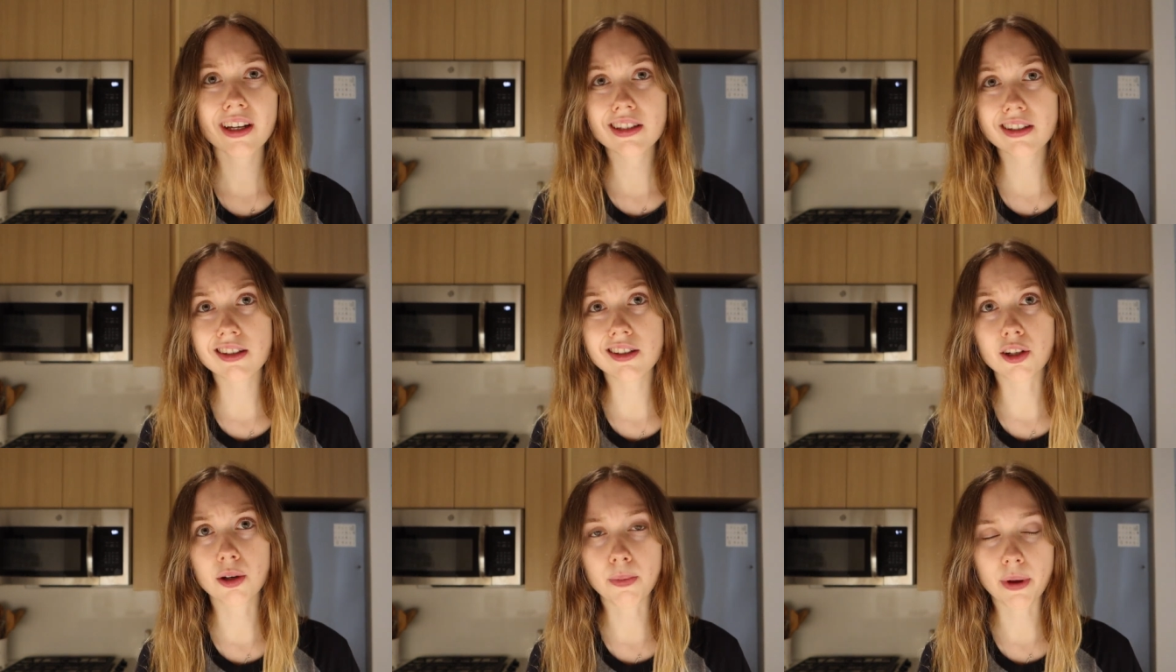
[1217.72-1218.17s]

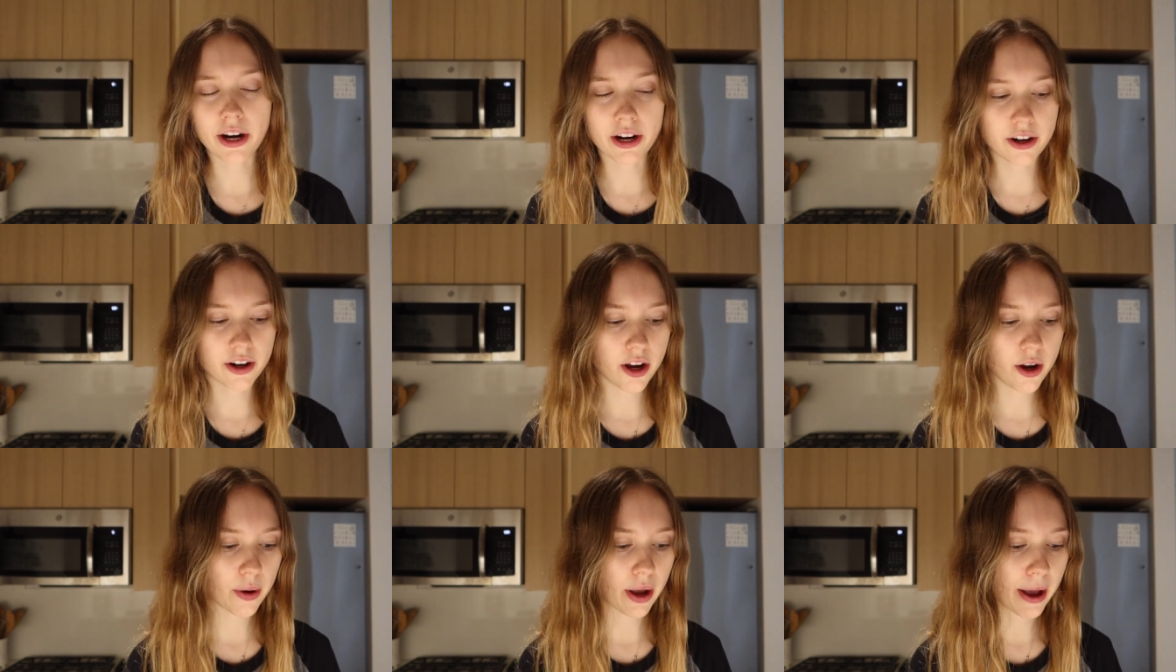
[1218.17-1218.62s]
it's a little
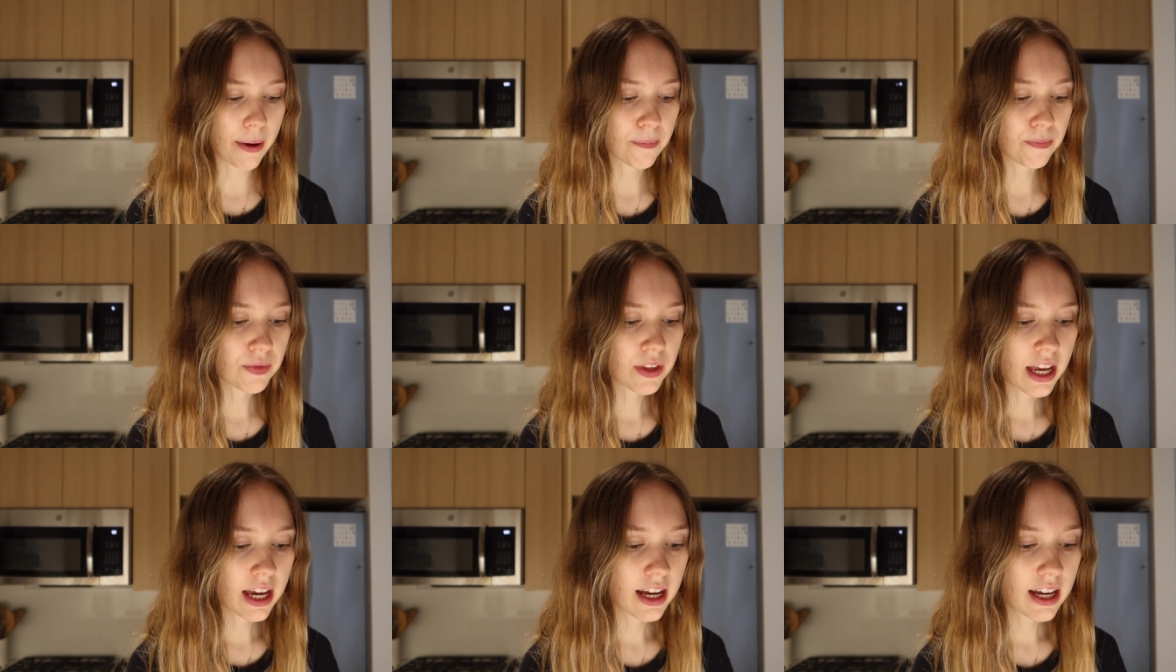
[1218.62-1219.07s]
better. Okay,
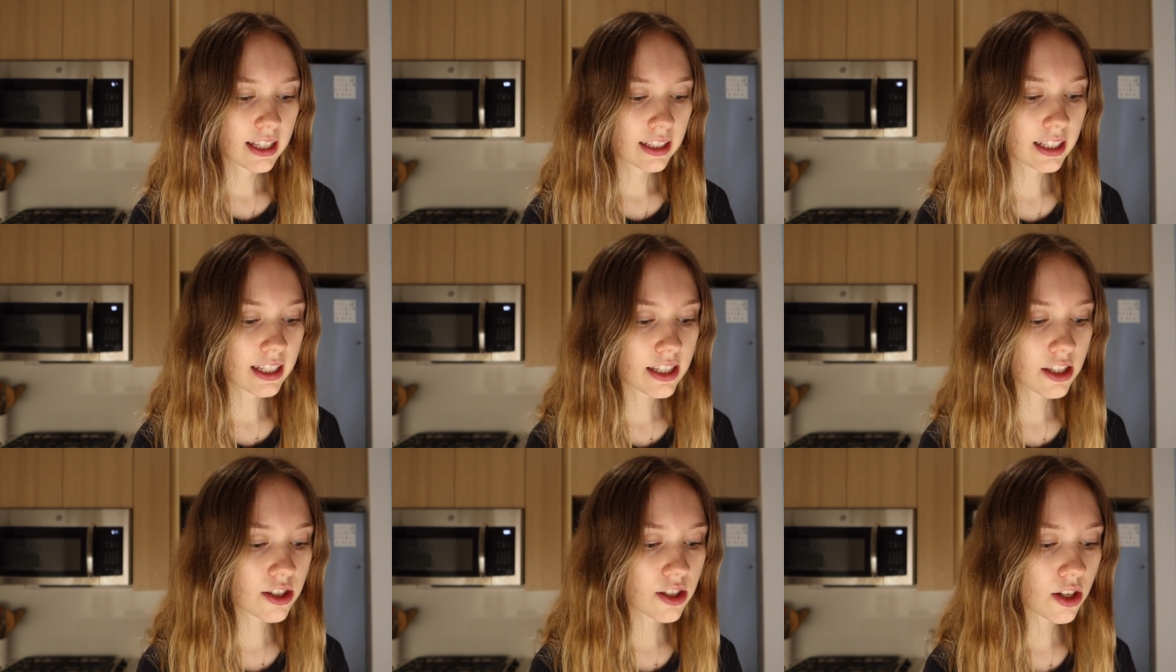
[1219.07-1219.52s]

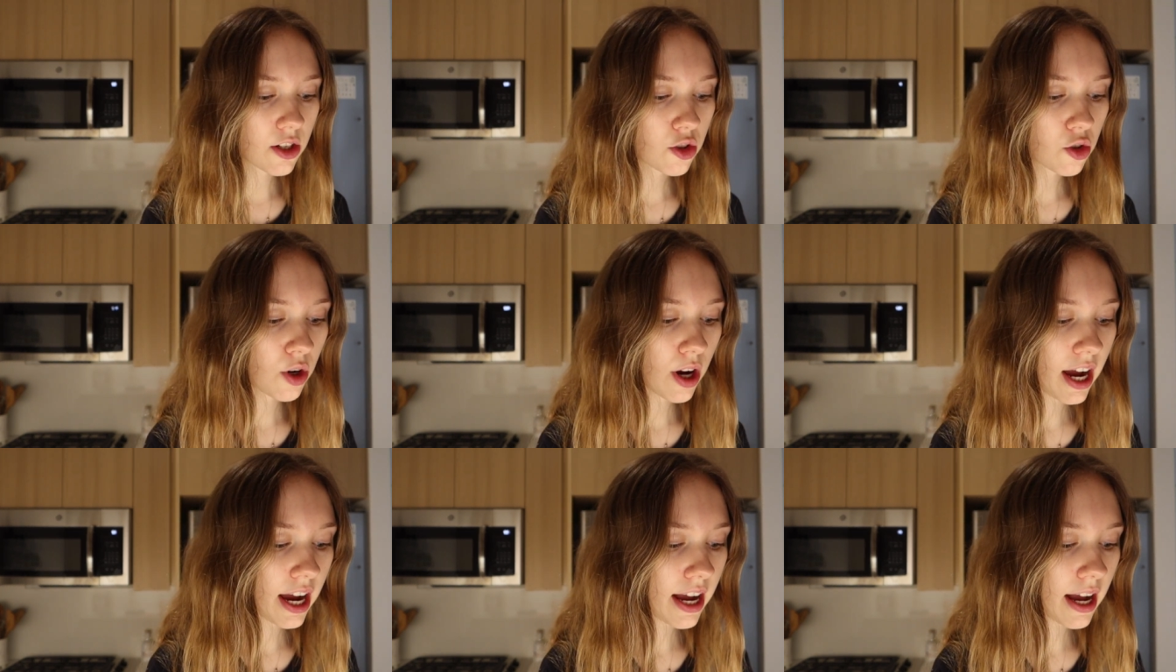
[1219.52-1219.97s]
let's
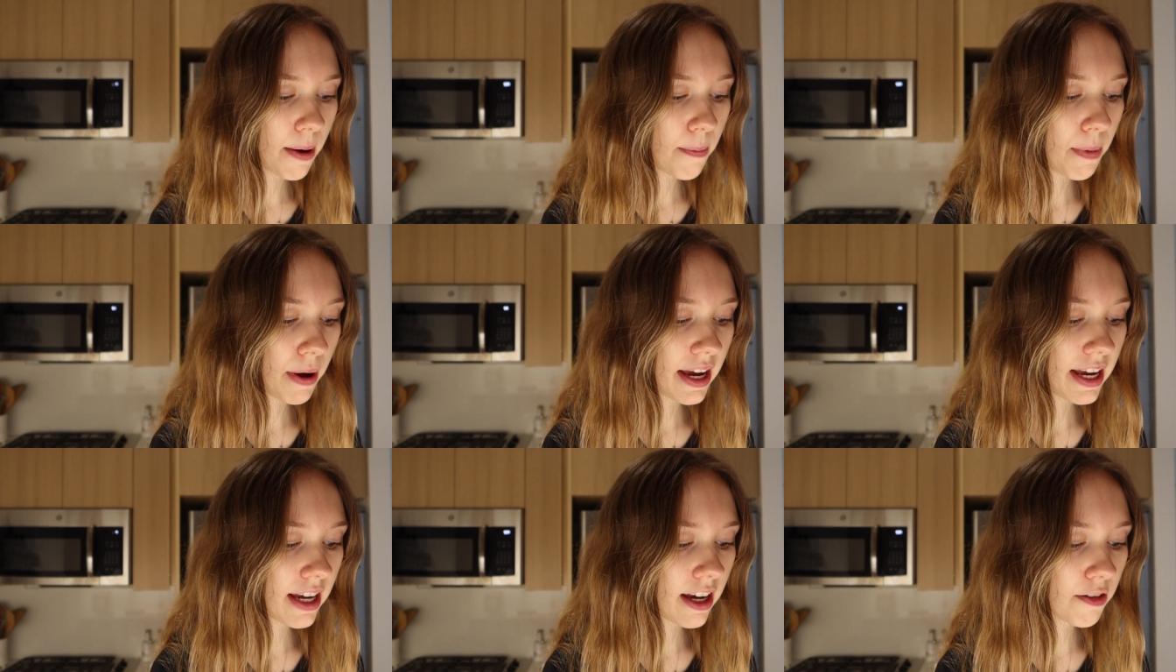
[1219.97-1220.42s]
try a
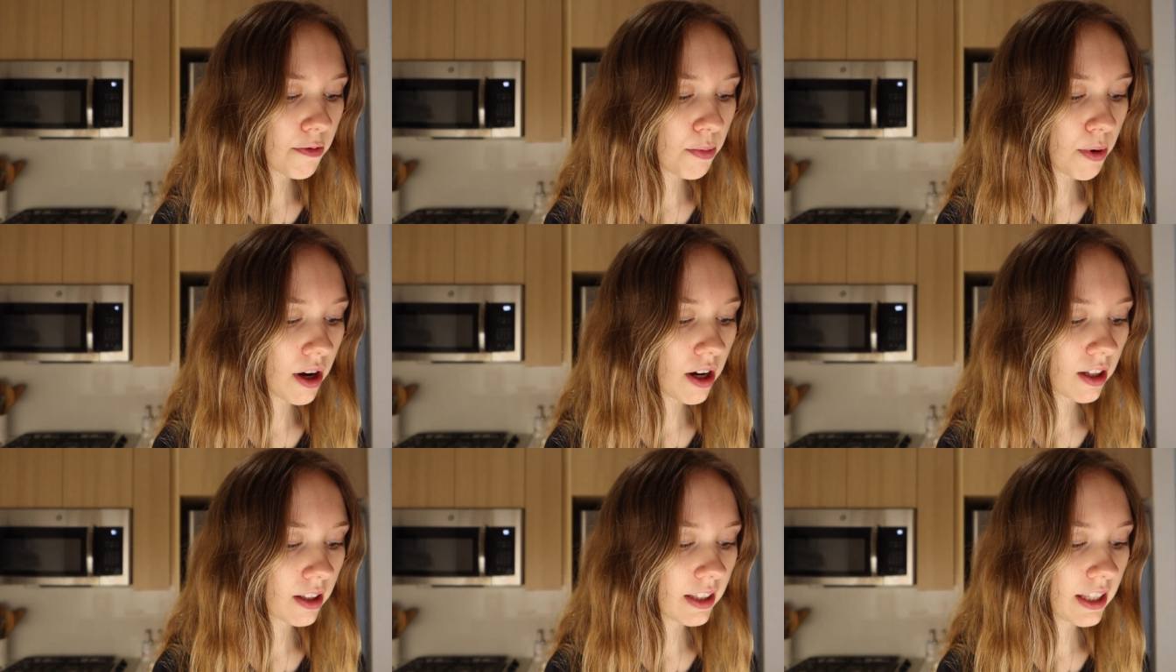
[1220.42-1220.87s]
bite of
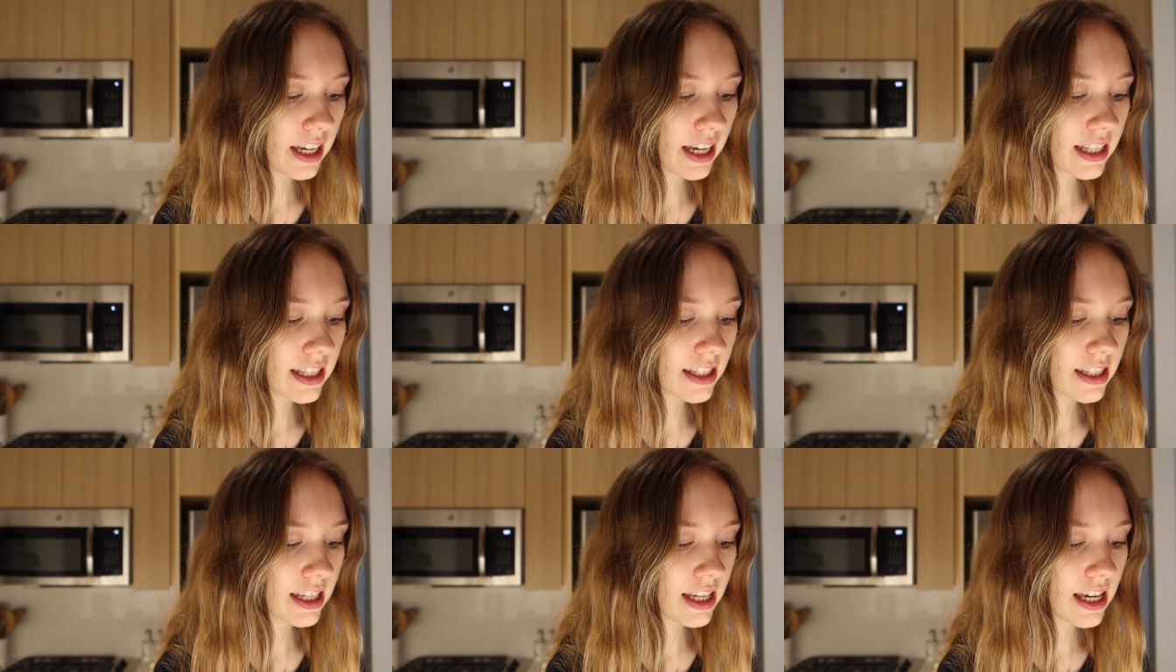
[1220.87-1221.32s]
broccoli
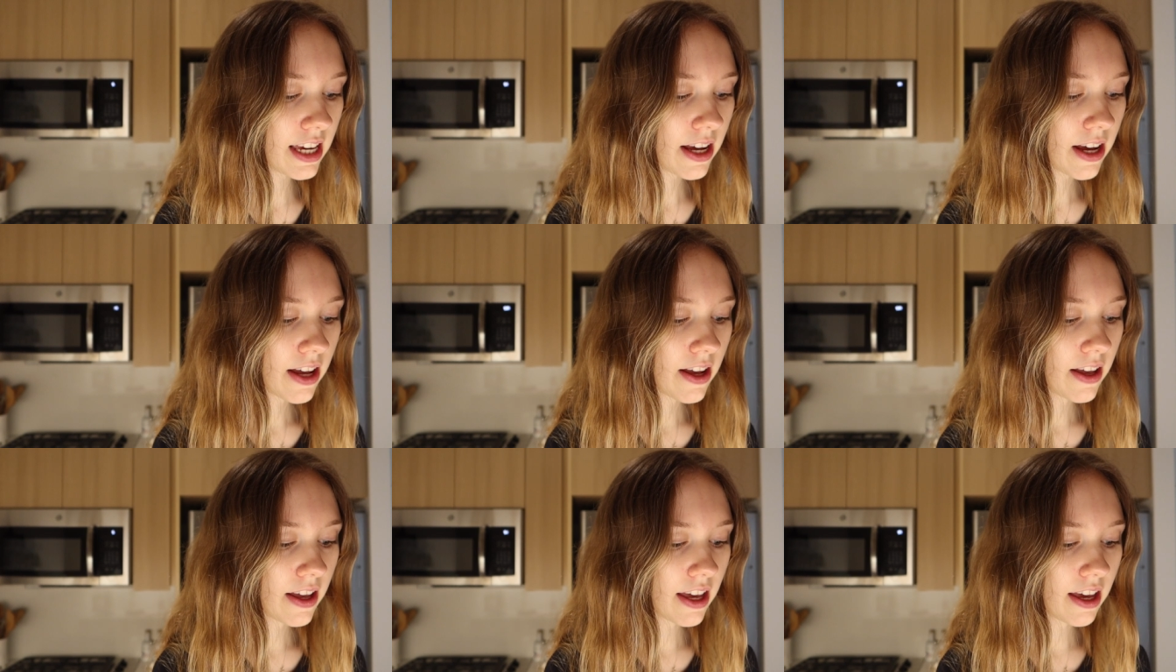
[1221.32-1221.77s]
and see
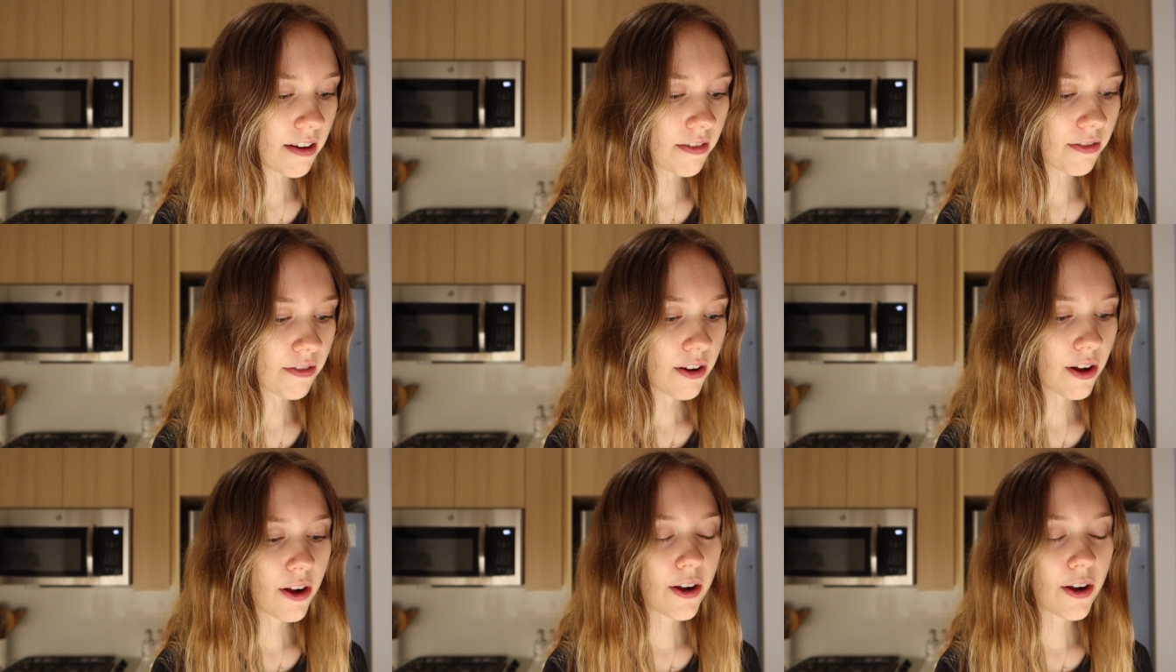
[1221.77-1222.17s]
if